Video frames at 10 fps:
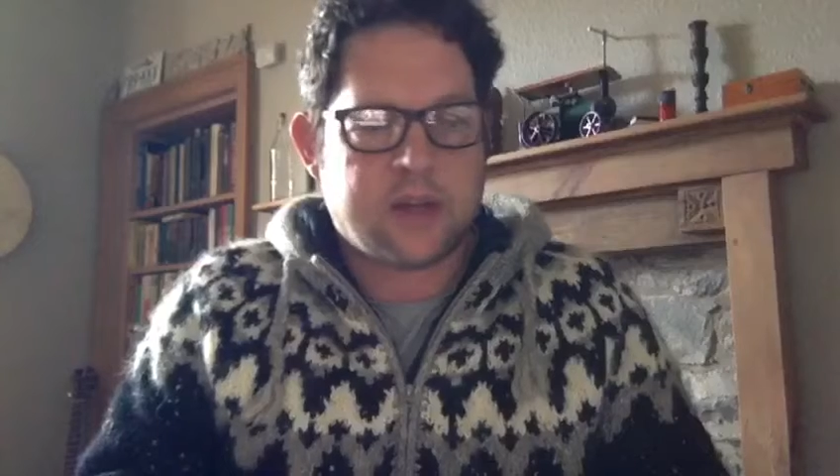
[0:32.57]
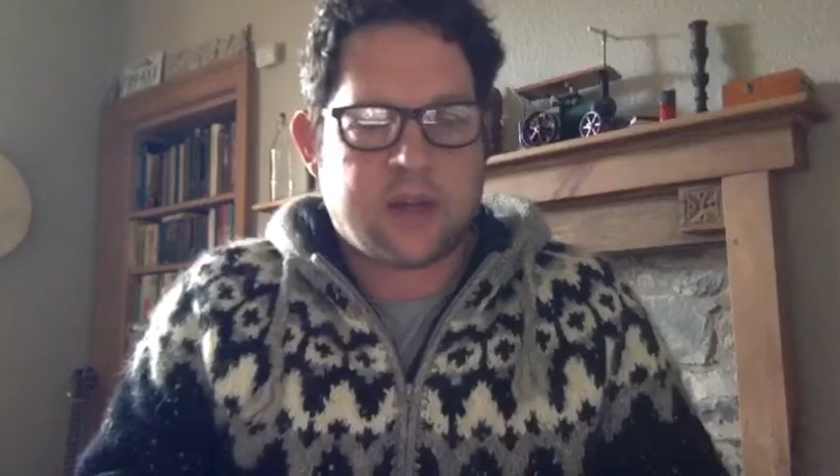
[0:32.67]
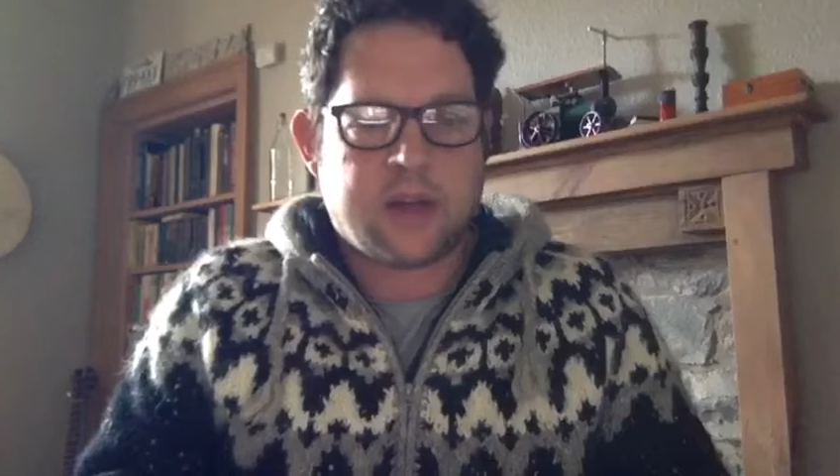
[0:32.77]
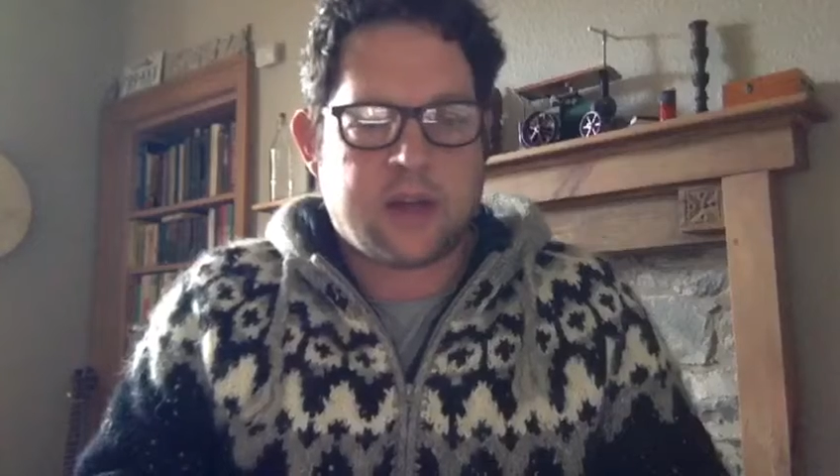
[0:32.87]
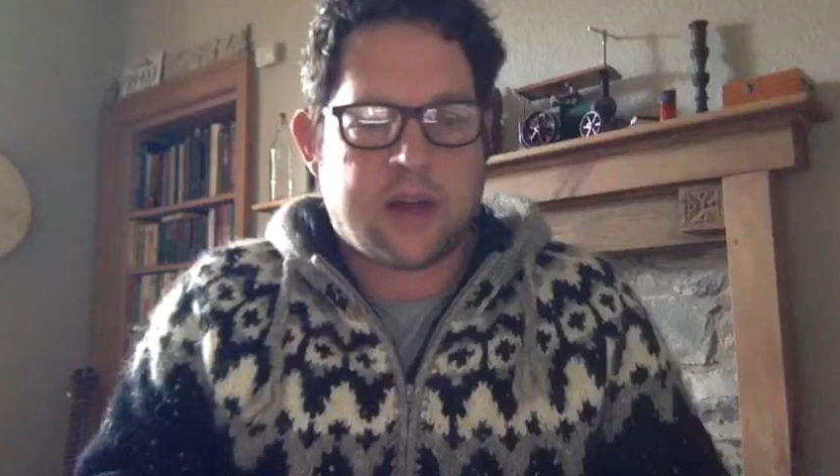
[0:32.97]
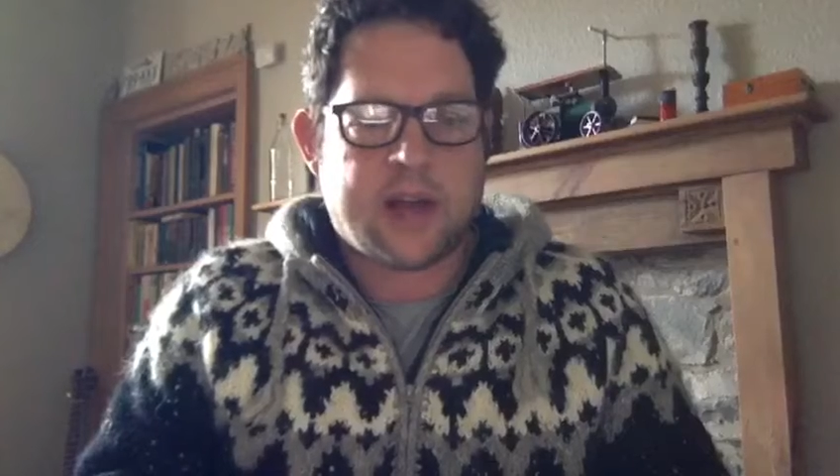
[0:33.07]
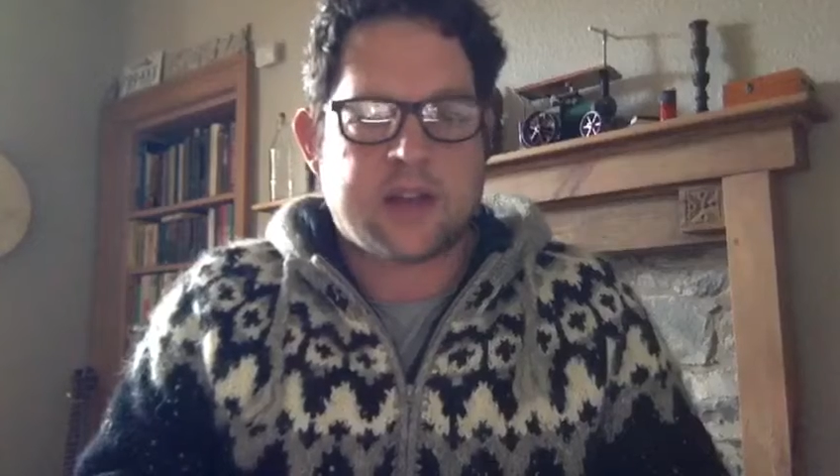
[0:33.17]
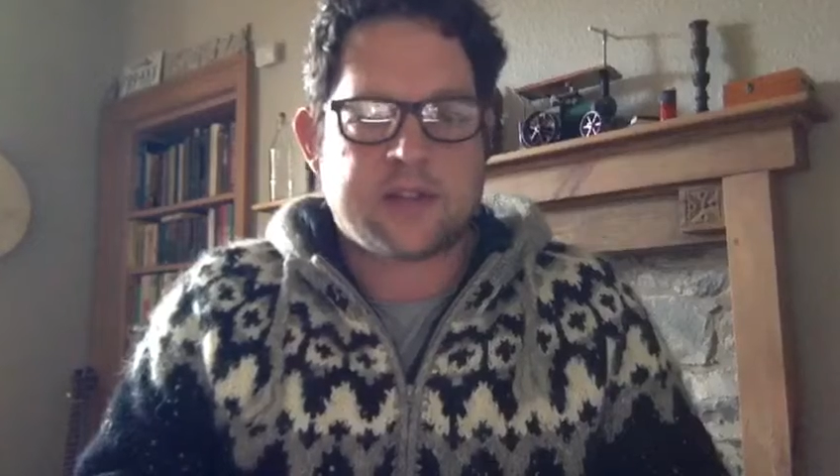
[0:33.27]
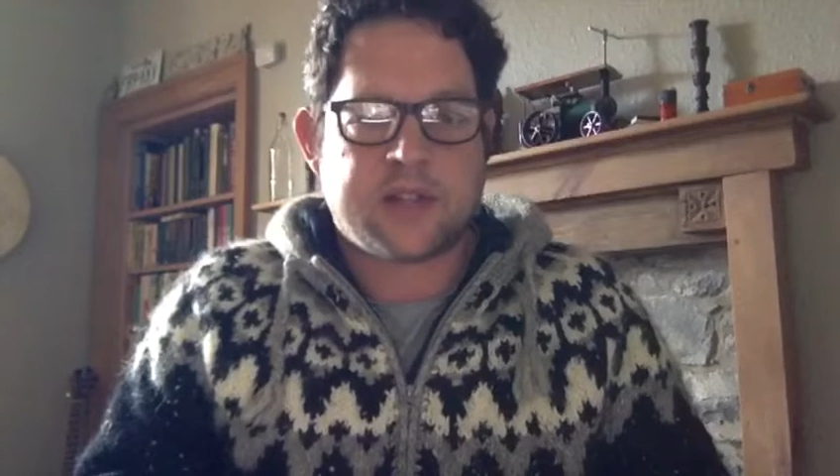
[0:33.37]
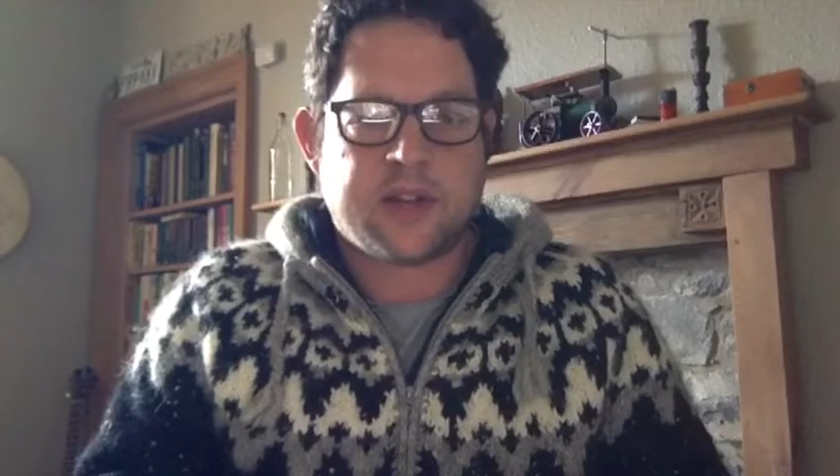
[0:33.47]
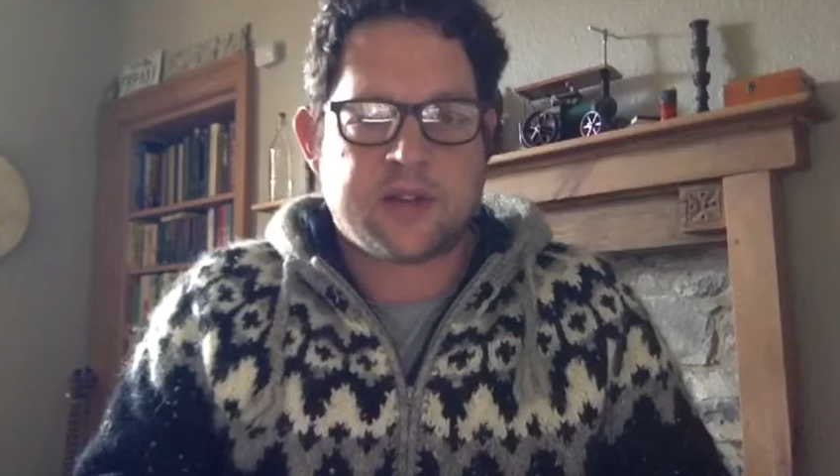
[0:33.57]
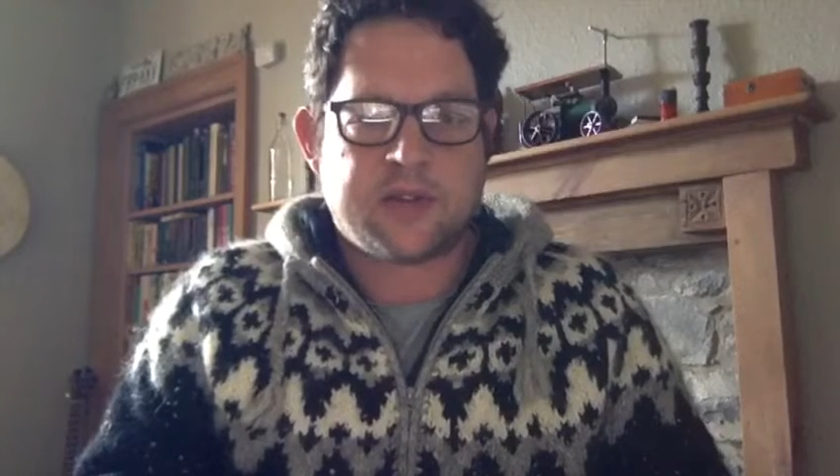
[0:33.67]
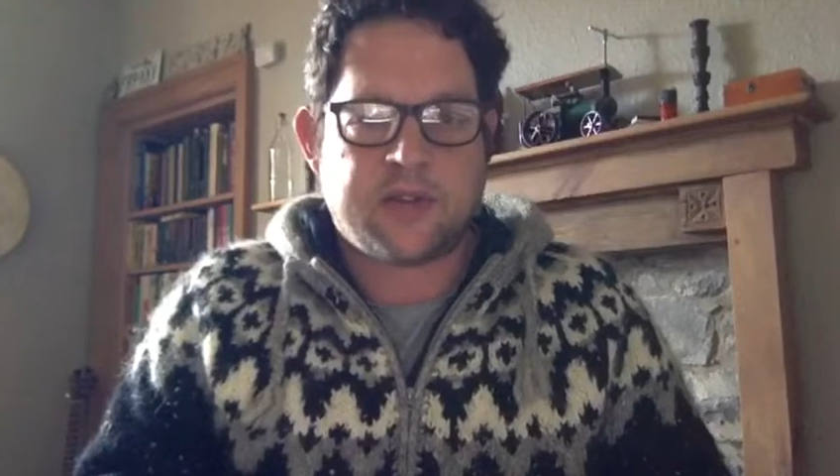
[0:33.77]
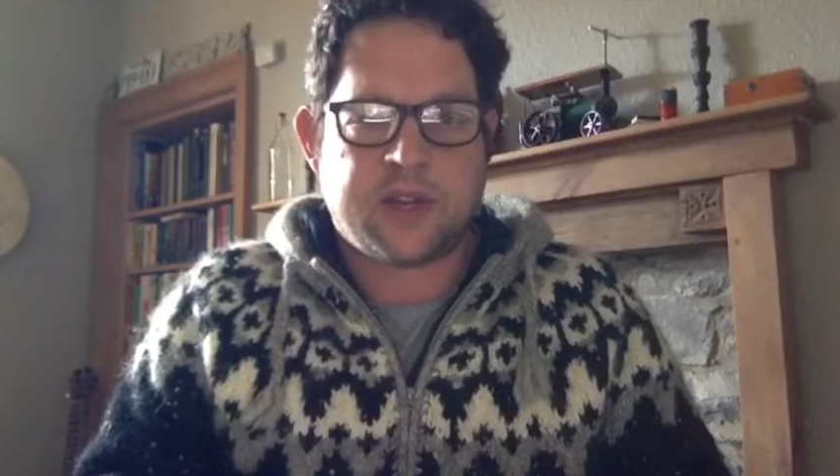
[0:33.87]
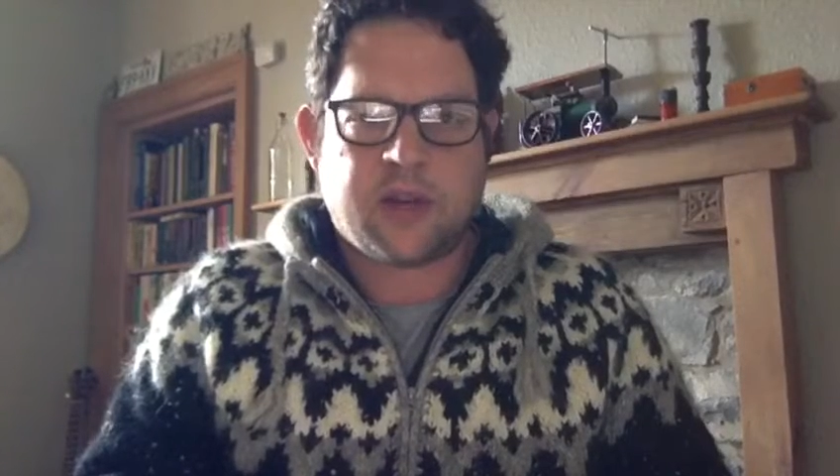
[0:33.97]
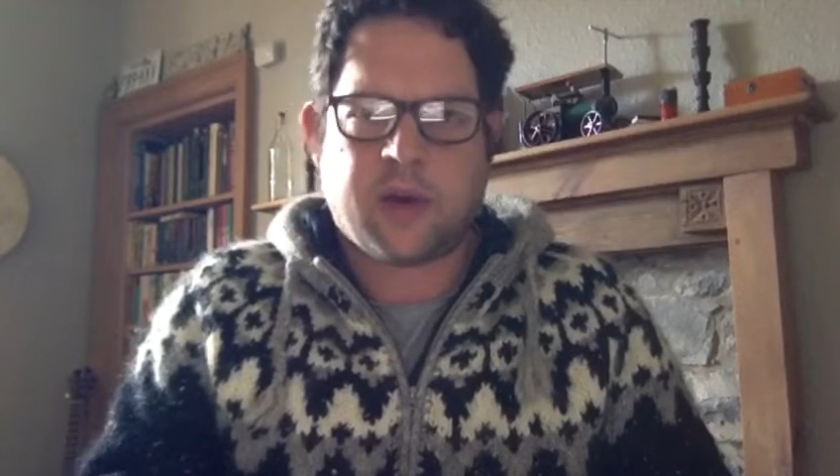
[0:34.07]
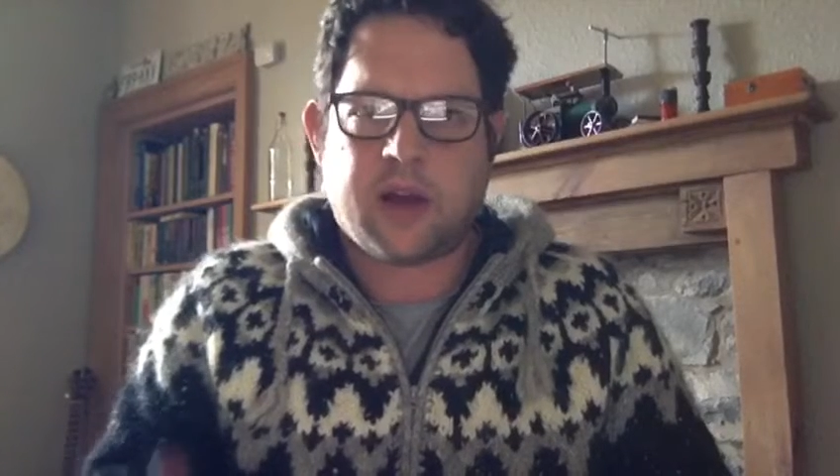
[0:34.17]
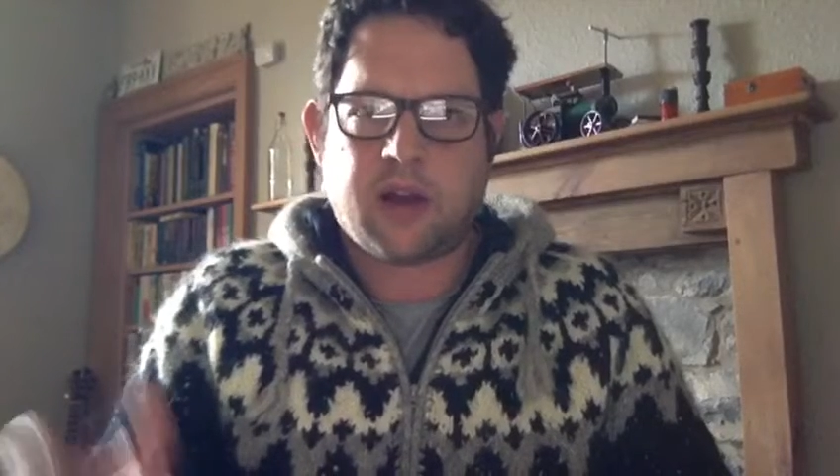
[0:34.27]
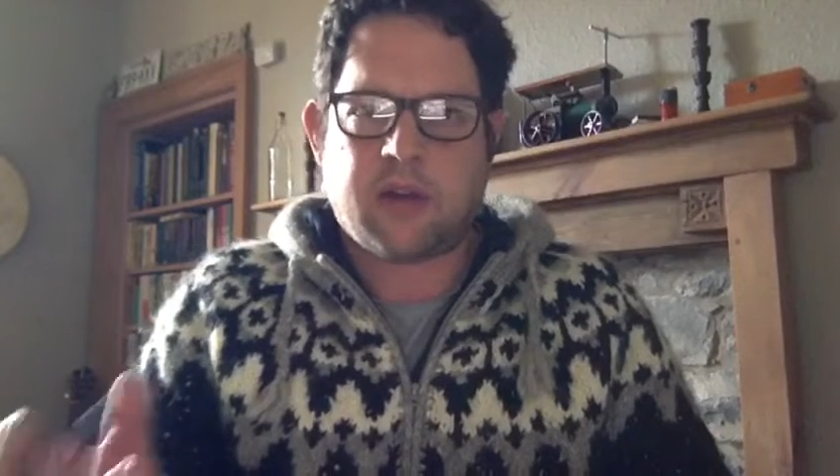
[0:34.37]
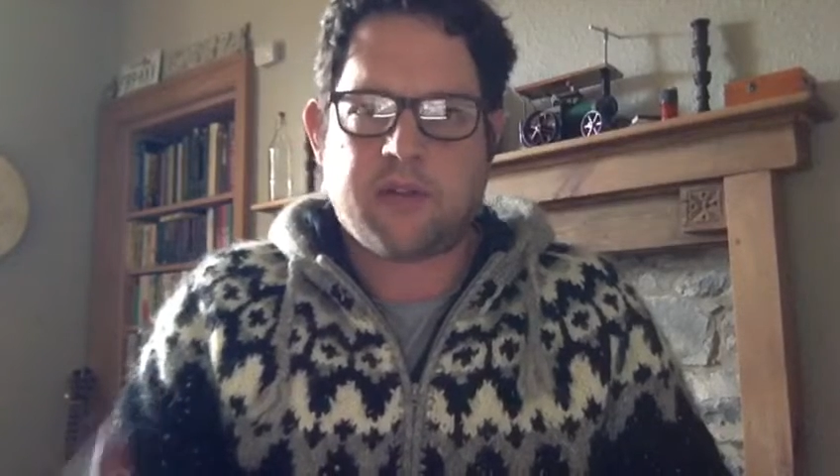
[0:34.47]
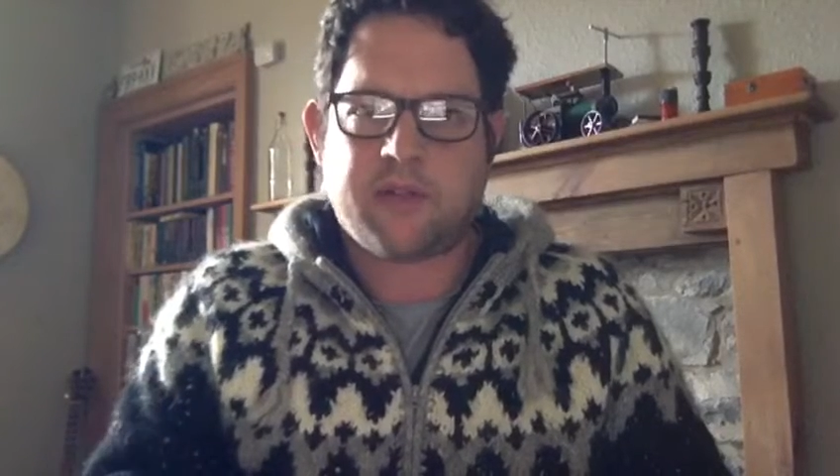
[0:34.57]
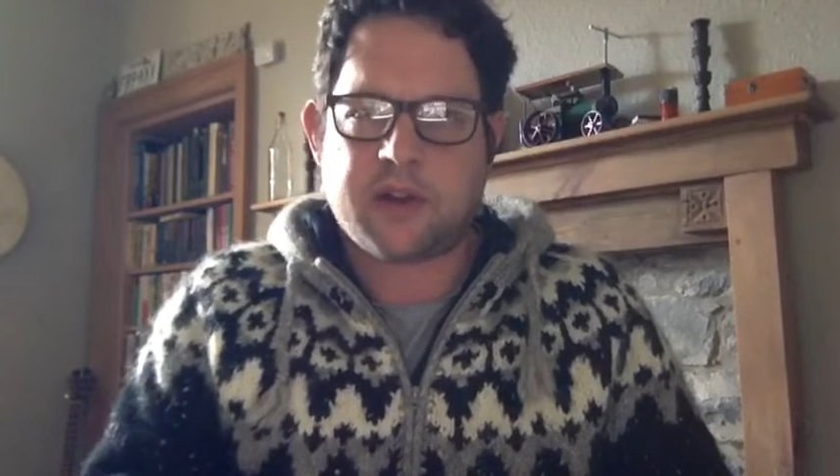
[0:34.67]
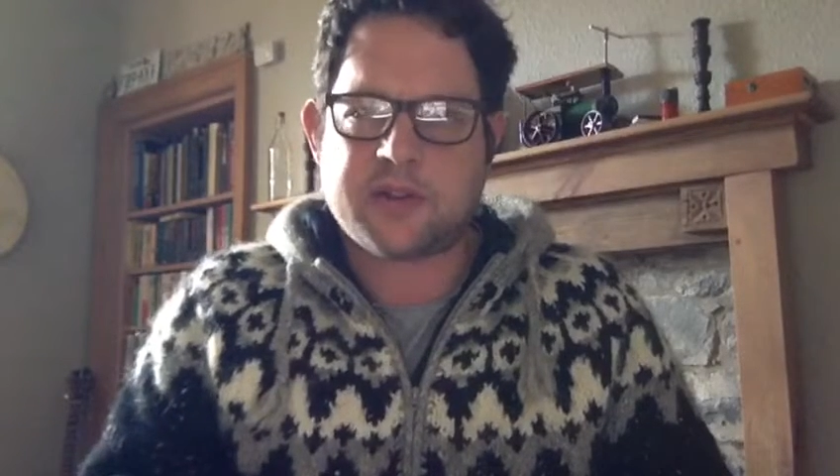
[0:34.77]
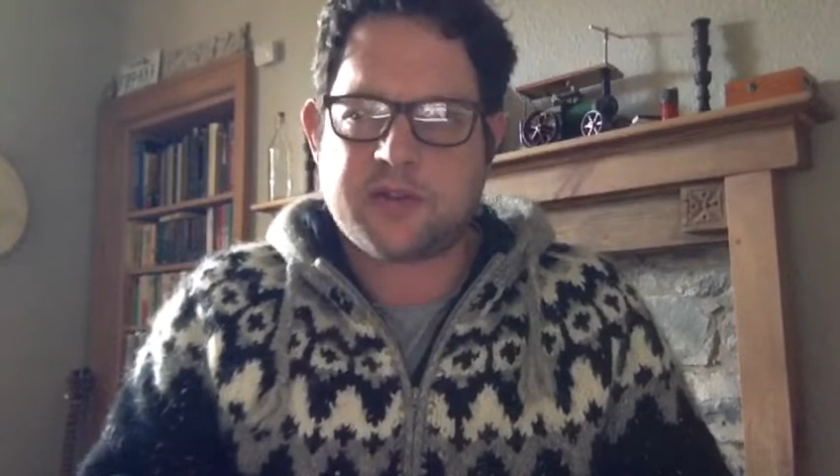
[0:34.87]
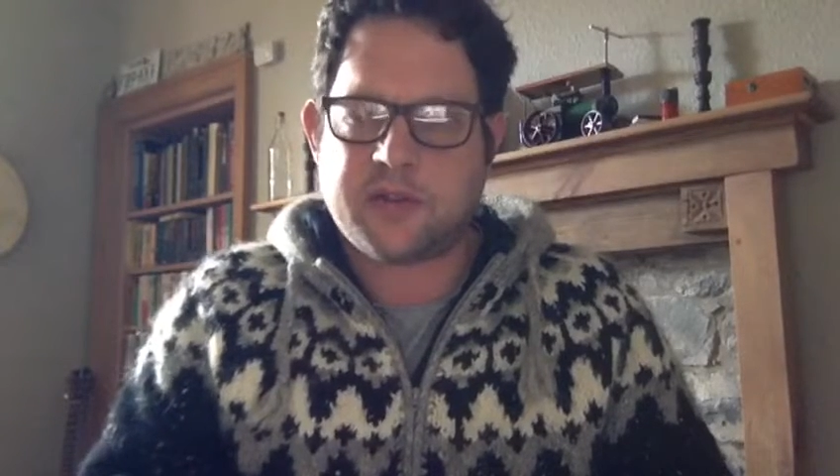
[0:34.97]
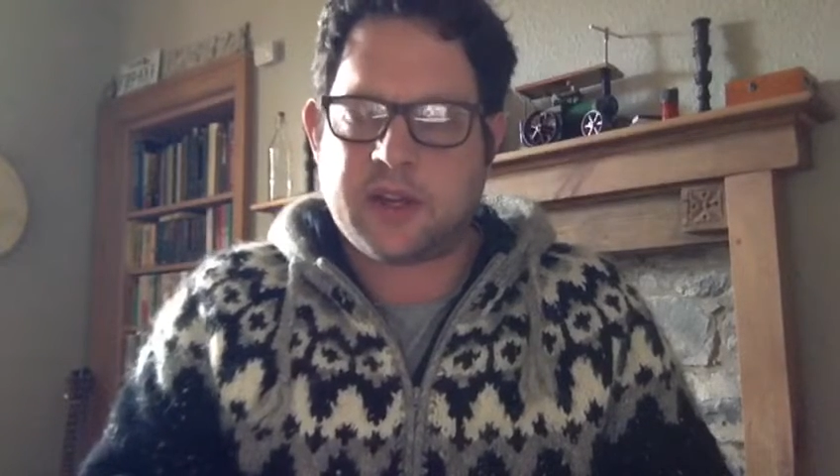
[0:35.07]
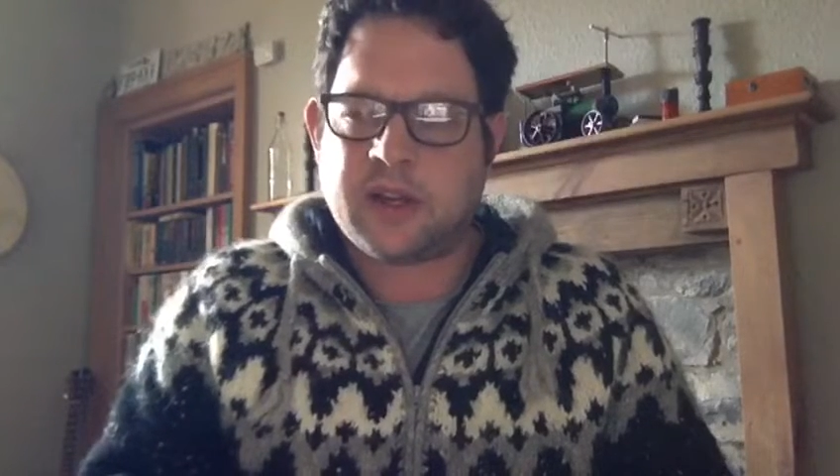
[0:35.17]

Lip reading: Ayla's taken to reading quite a lot of philosophy,